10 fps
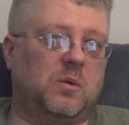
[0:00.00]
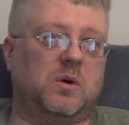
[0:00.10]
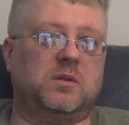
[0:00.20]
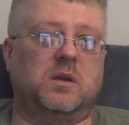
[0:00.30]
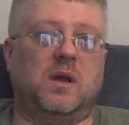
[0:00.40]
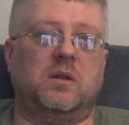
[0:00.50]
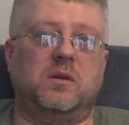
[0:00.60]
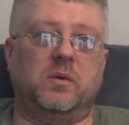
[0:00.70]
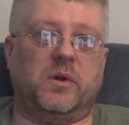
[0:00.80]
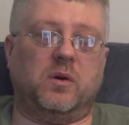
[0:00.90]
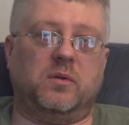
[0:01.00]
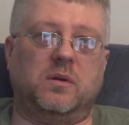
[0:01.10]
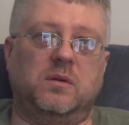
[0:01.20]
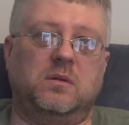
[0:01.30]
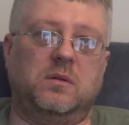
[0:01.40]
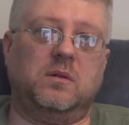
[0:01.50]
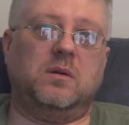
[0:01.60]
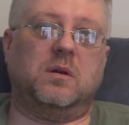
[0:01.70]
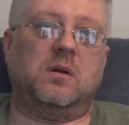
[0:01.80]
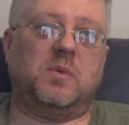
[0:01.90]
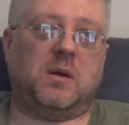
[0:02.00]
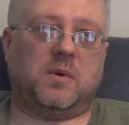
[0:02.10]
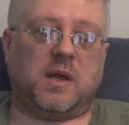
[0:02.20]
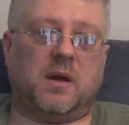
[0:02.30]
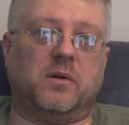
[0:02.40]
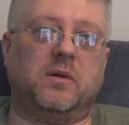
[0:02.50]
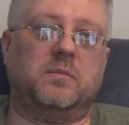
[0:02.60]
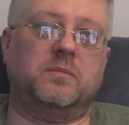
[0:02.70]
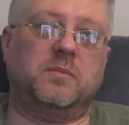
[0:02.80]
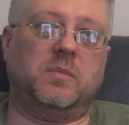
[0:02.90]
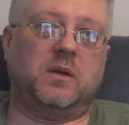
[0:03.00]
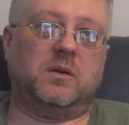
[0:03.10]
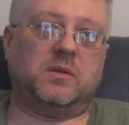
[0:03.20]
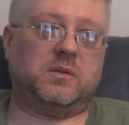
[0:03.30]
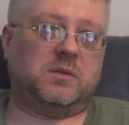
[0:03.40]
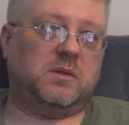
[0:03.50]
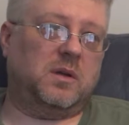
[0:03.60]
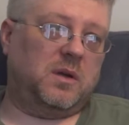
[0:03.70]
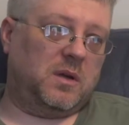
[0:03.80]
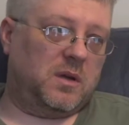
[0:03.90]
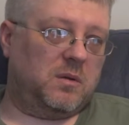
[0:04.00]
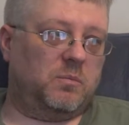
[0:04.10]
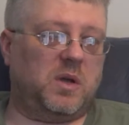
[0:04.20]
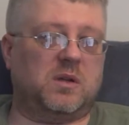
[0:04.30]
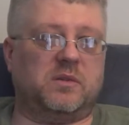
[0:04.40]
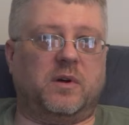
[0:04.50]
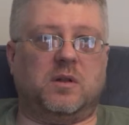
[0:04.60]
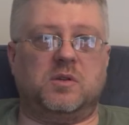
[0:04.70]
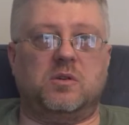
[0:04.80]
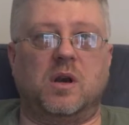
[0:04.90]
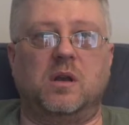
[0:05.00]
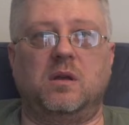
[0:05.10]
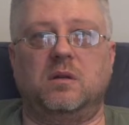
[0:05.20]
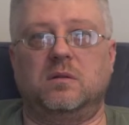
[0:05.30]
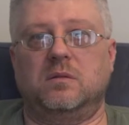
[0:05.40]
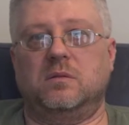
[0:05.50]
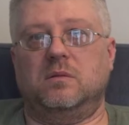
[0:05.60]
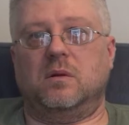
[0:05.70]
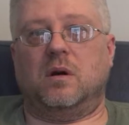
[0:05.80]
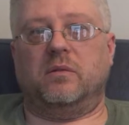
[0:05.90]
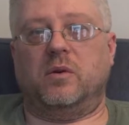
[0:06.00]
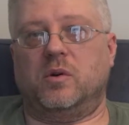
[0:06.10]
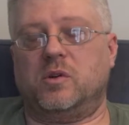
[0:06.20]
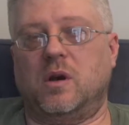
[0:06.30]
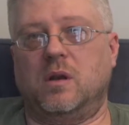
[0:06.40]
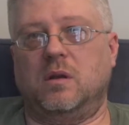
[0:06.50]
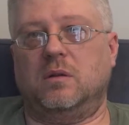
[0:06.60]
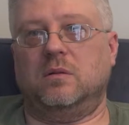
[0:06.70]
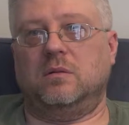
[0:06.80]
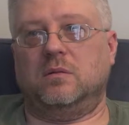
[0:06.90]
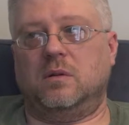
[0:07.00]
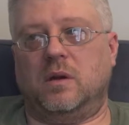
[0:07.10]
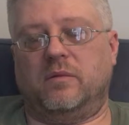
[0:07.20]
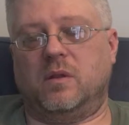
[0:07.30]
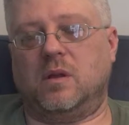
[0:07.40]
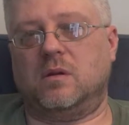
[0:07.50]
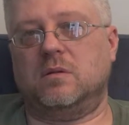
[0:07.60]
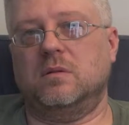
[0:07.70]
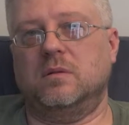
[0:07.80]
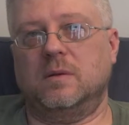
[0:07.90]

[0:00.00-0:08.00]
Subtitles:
work together, that you're going to be able to count on it because of all this training, all of your training, and everything else.